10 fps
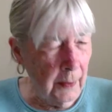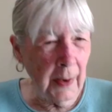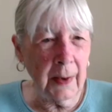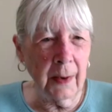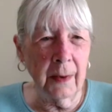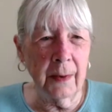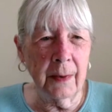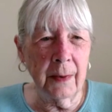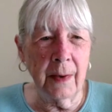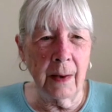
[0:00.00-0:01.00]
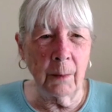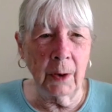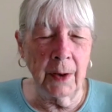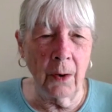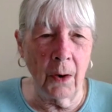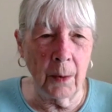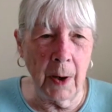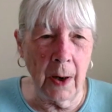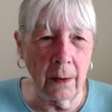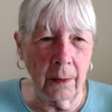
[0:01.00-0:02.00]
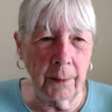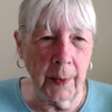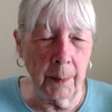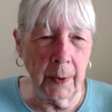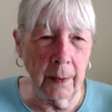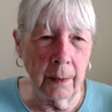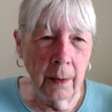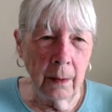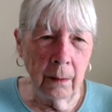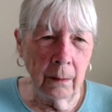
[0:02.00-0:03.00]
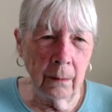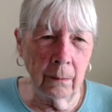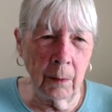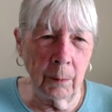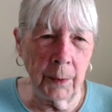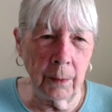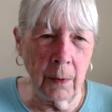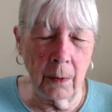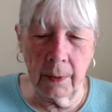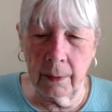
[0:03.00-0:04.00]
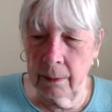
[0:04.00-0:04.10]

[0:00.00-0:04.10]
it's not really an autobiography, but what would you call it?